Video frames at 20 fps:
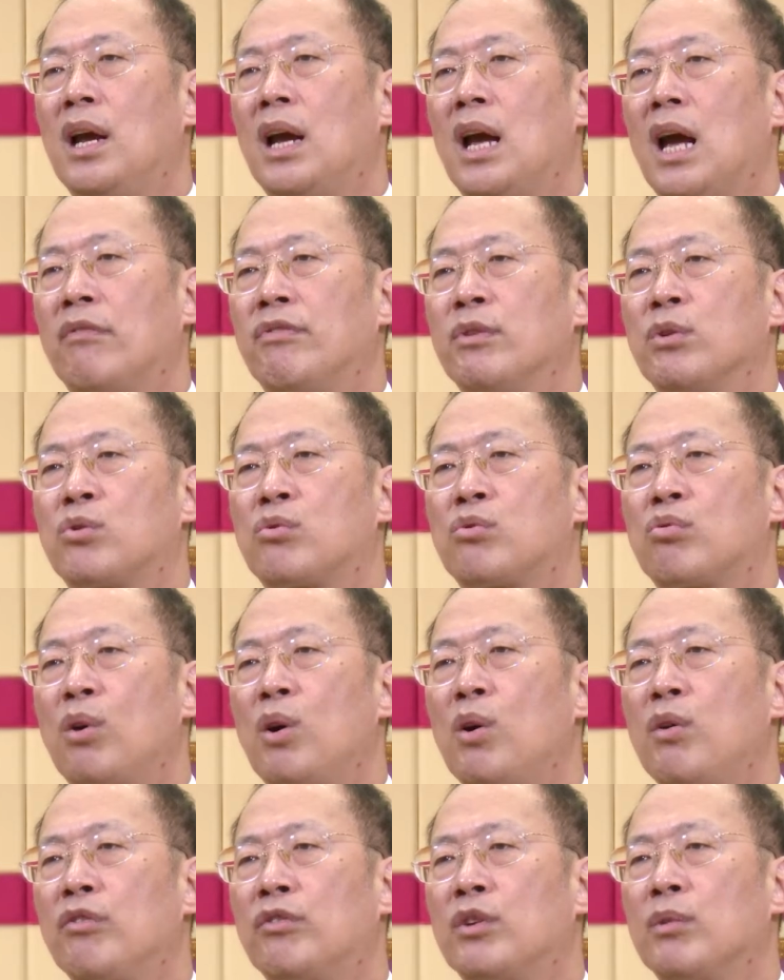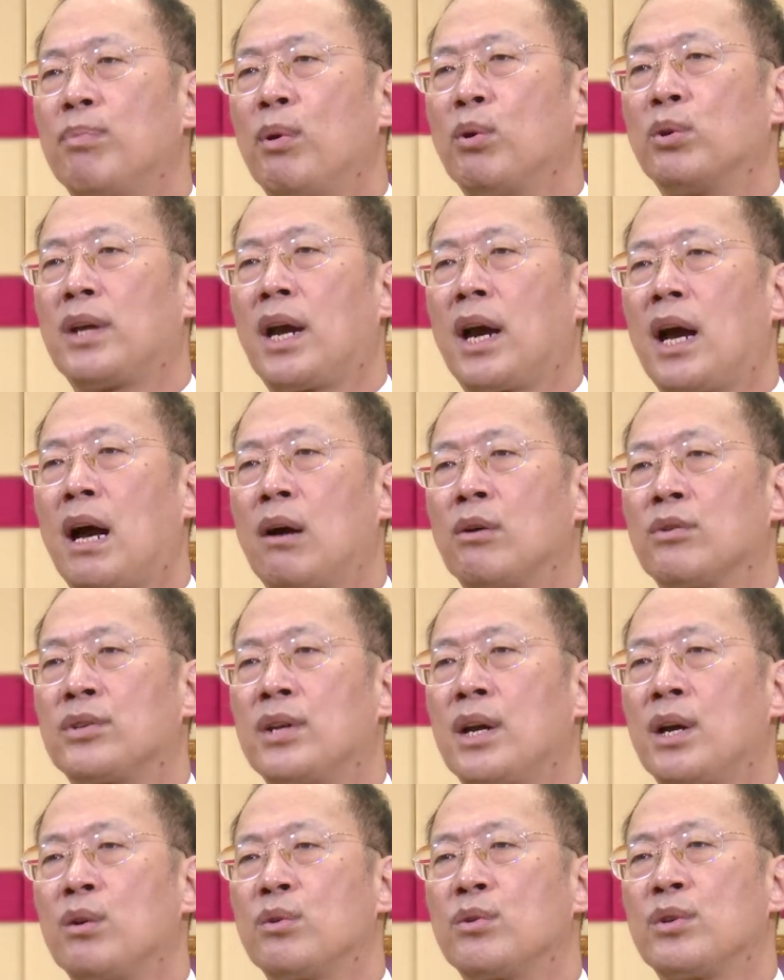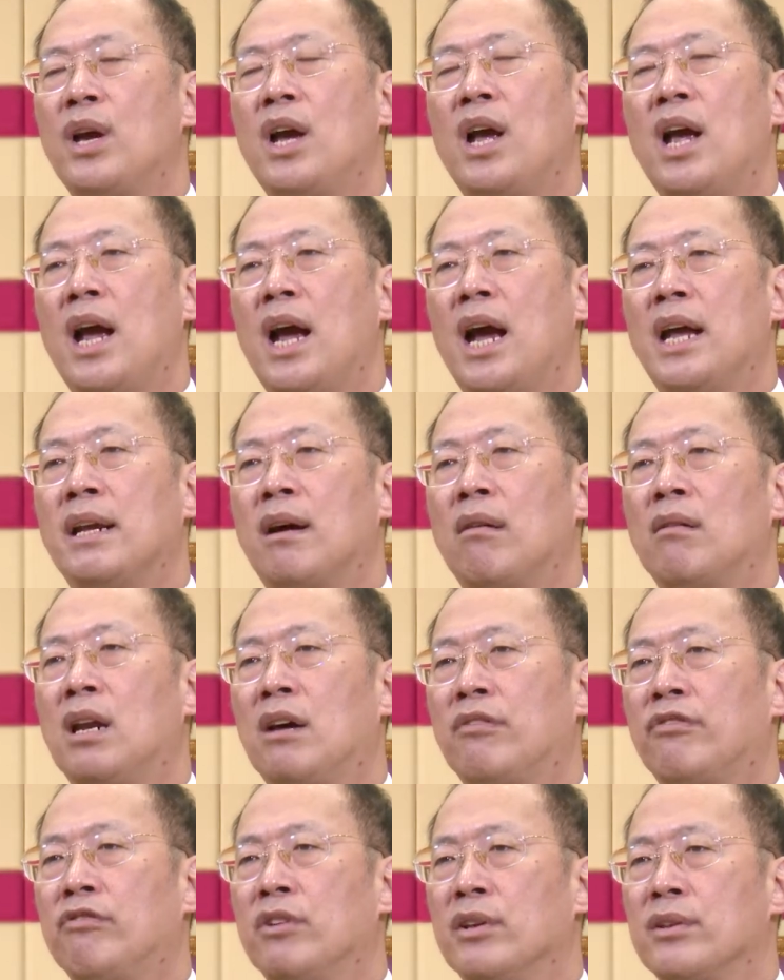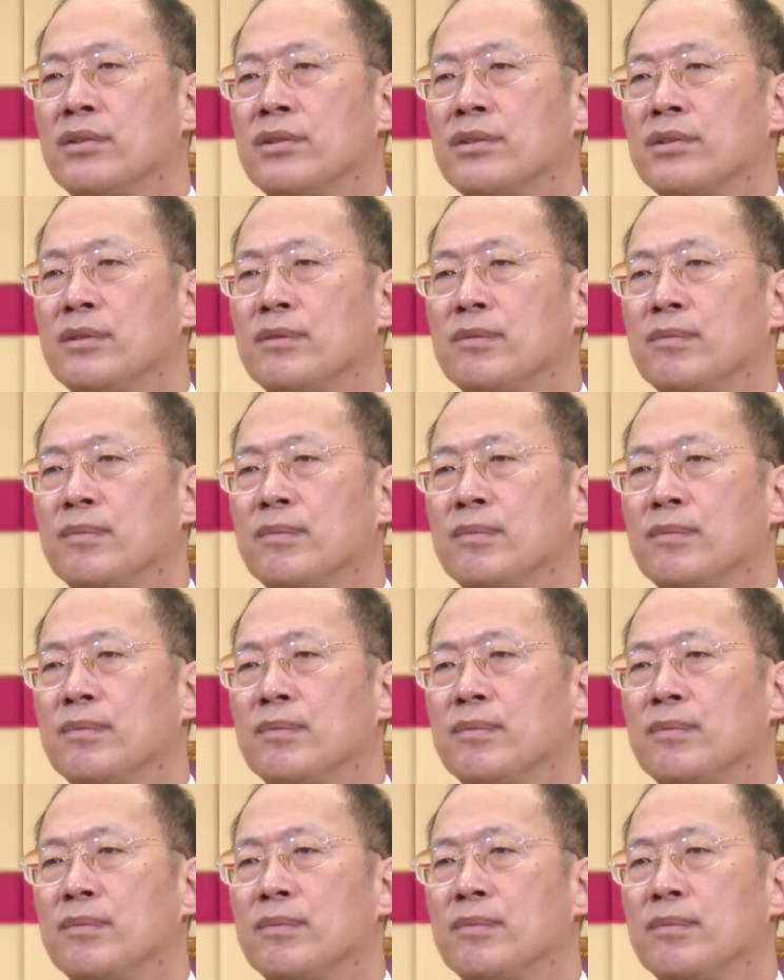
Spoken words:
as we strove to protect ourselves and our loved ones.